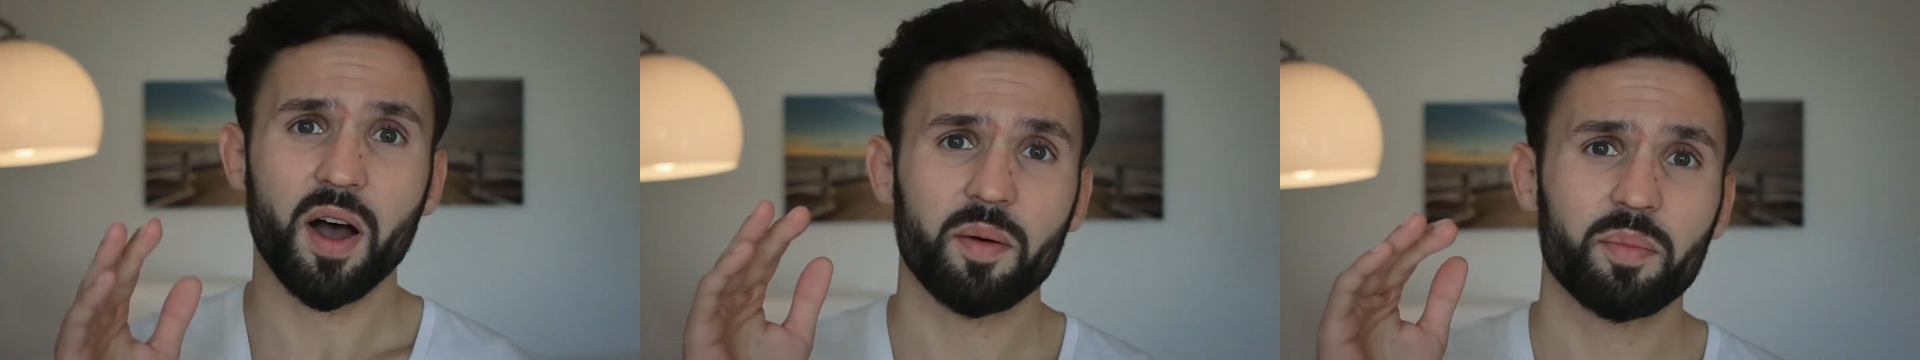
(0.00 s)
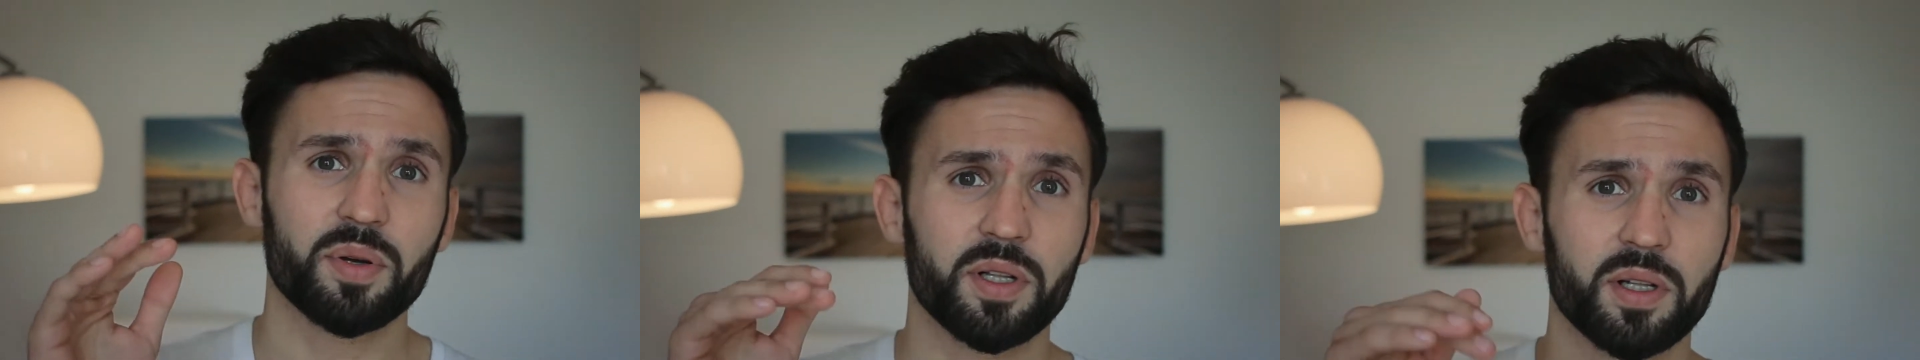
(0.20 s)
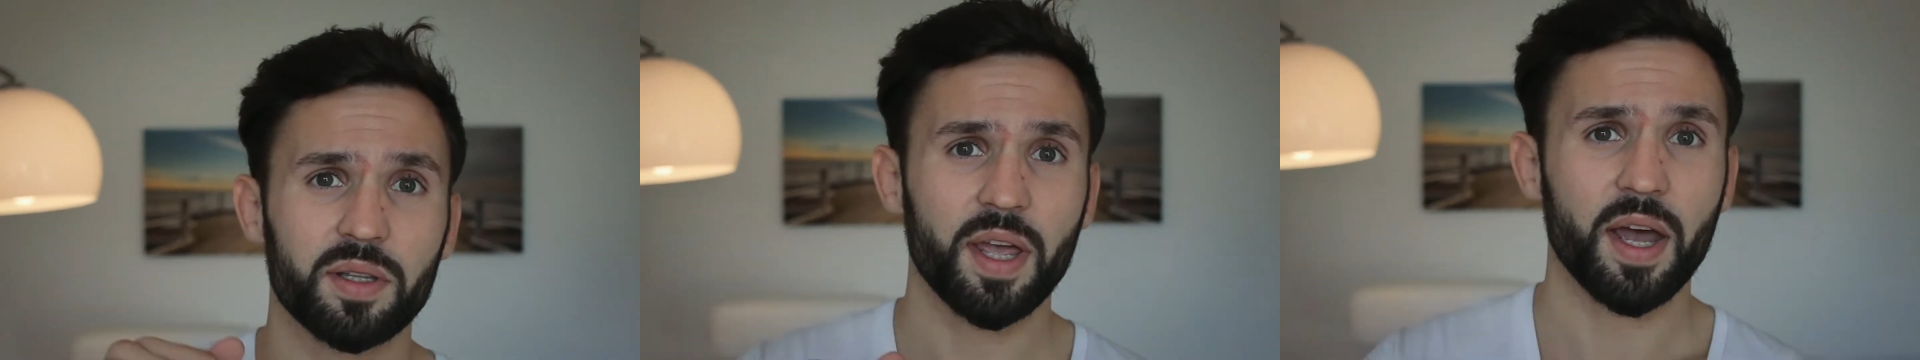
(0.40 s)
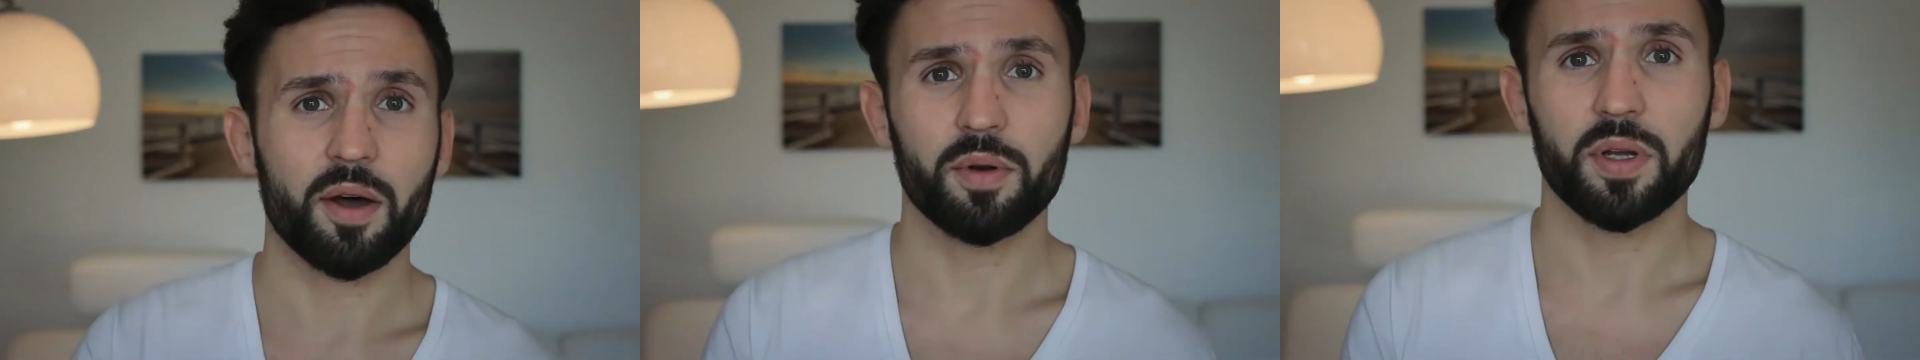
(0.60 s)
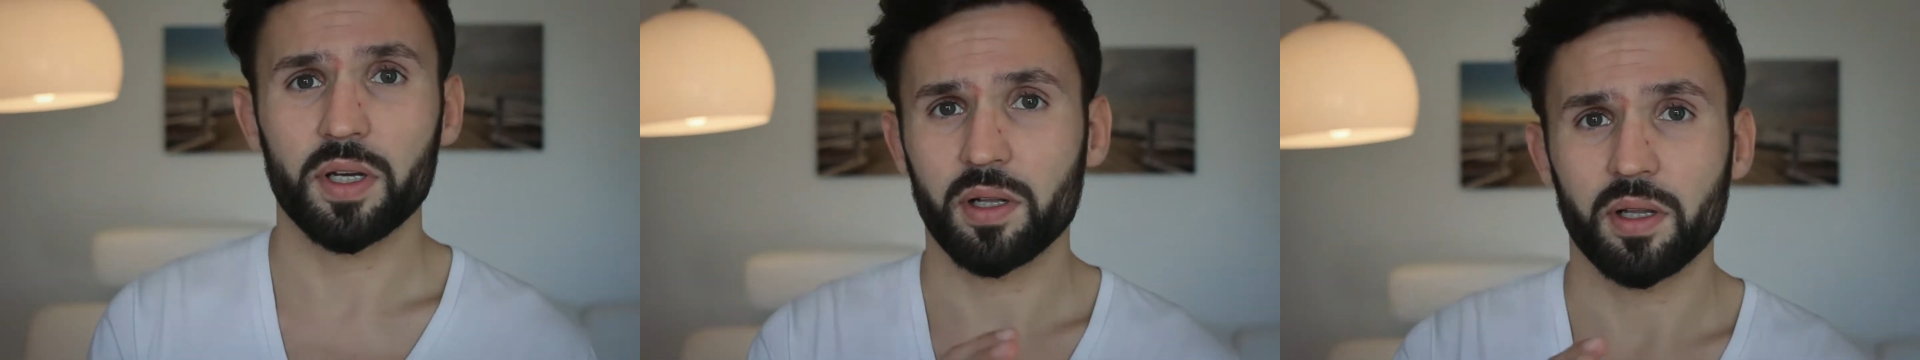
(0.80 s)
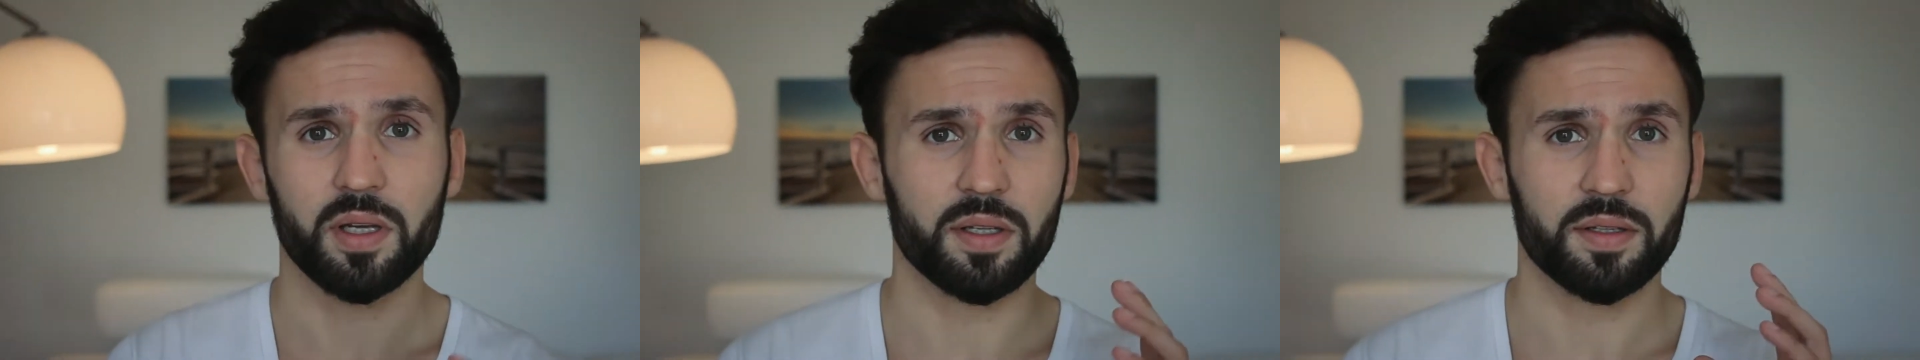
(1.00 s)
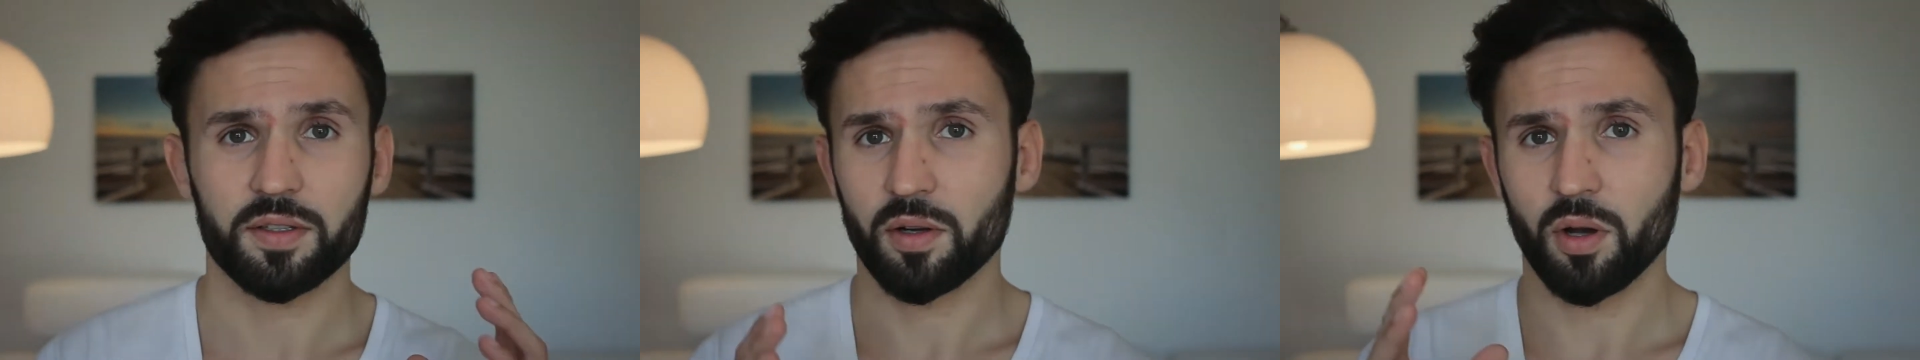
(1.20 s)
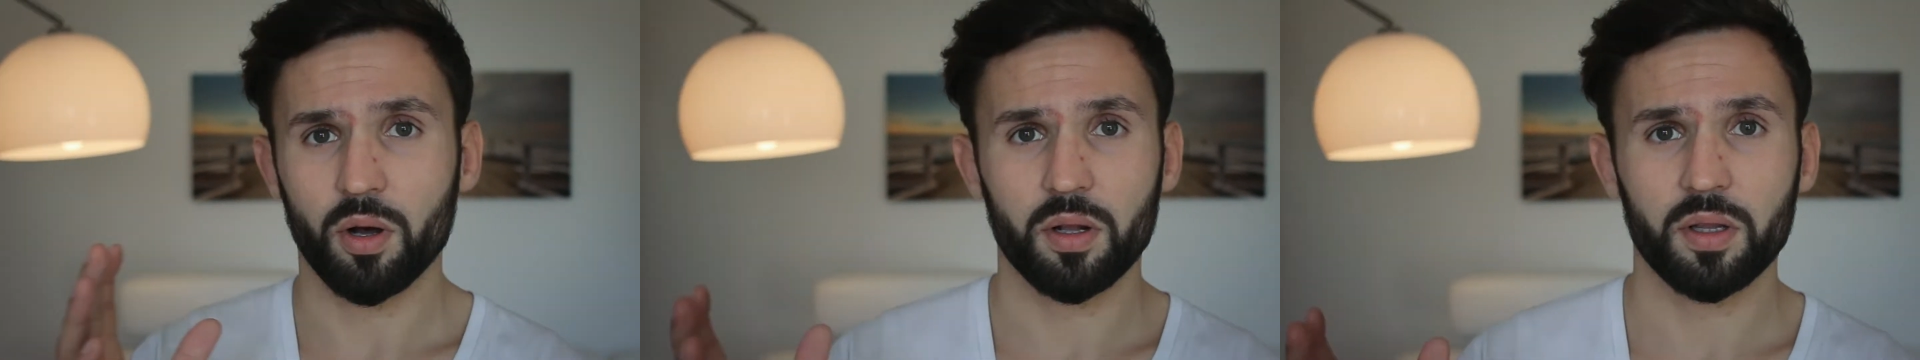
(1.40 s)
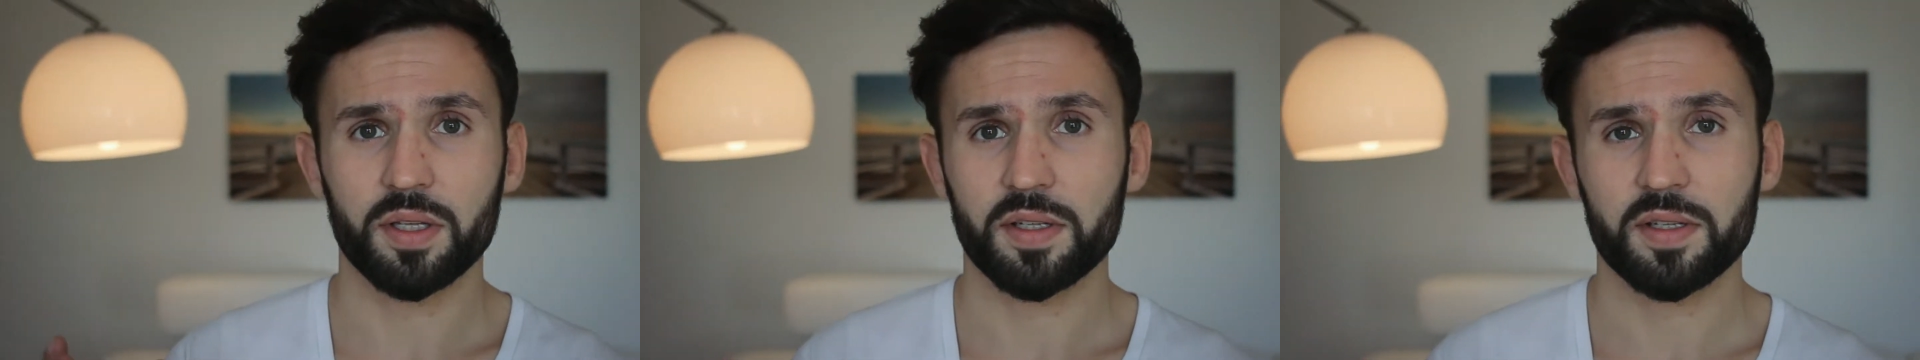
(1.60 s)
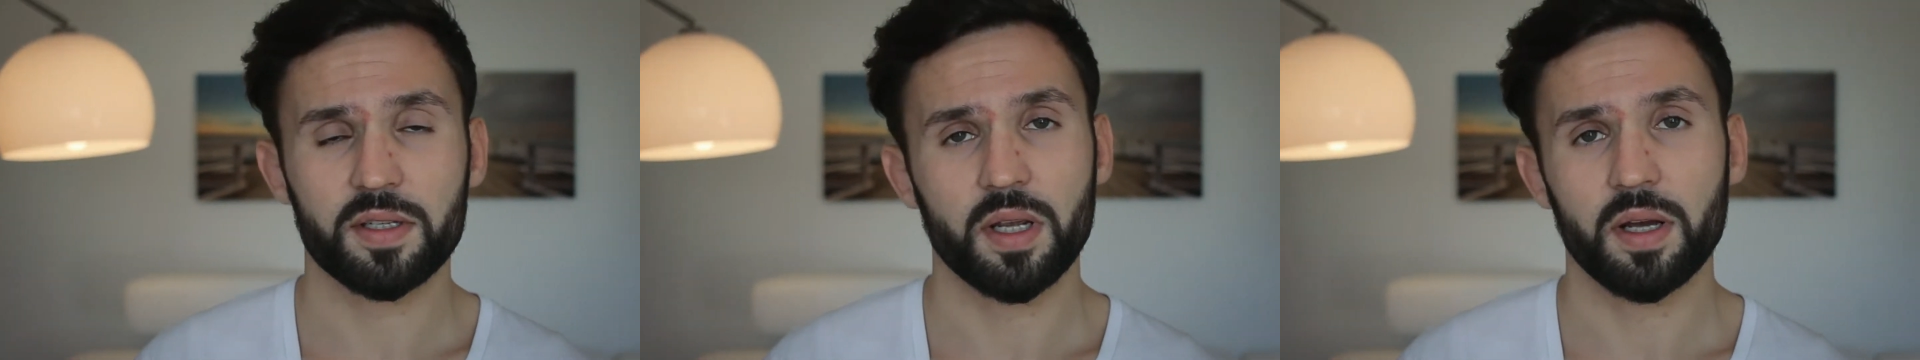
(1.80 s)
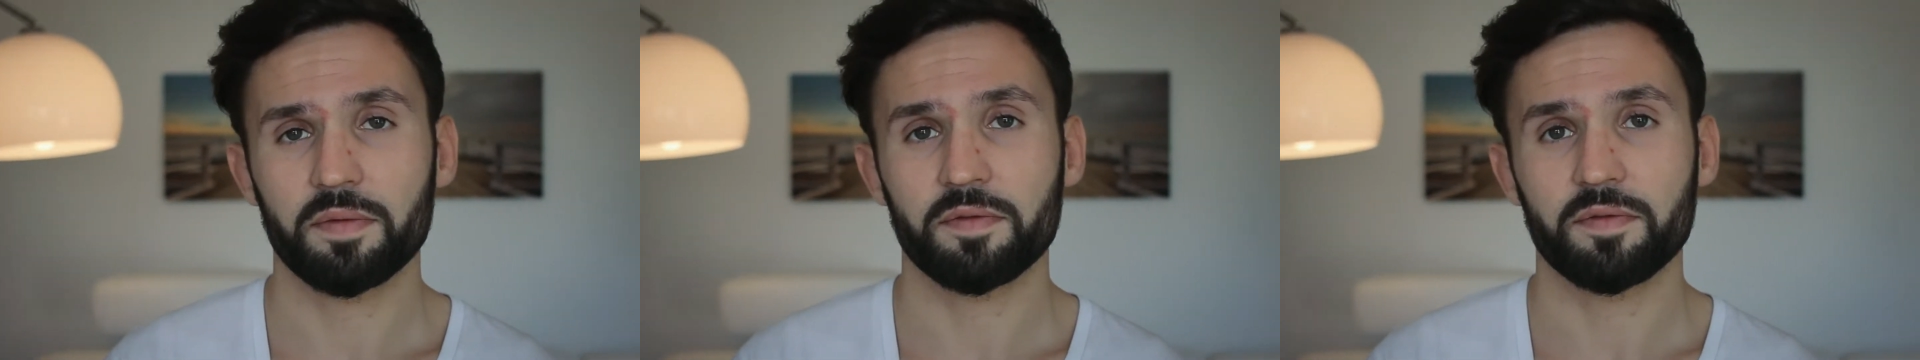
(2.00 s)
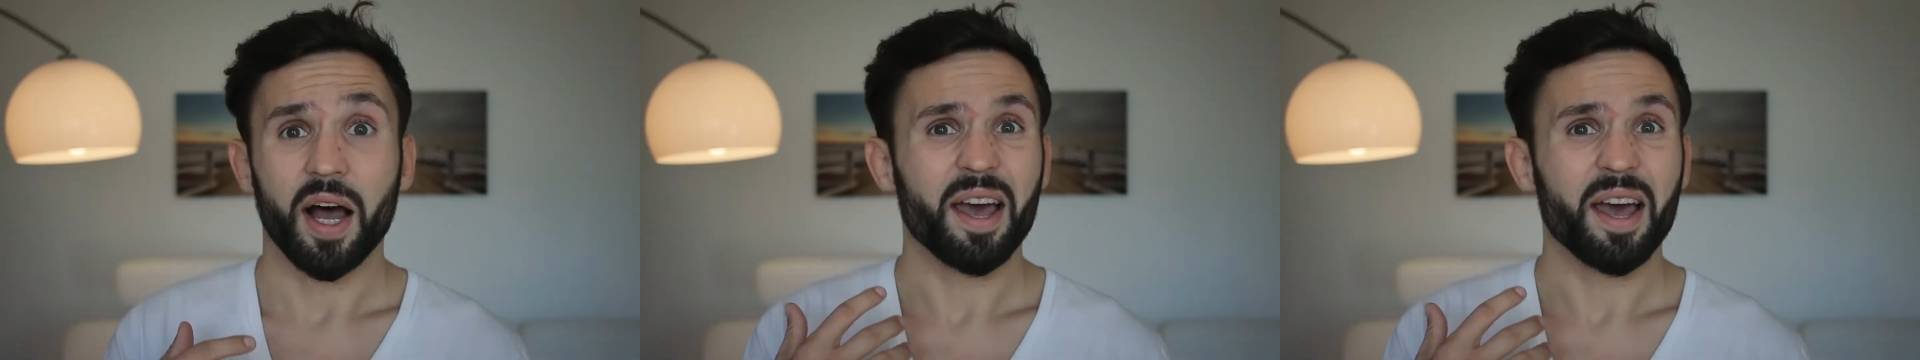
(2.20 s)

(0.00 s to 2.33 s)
Uphill, downhill, and all this stuff.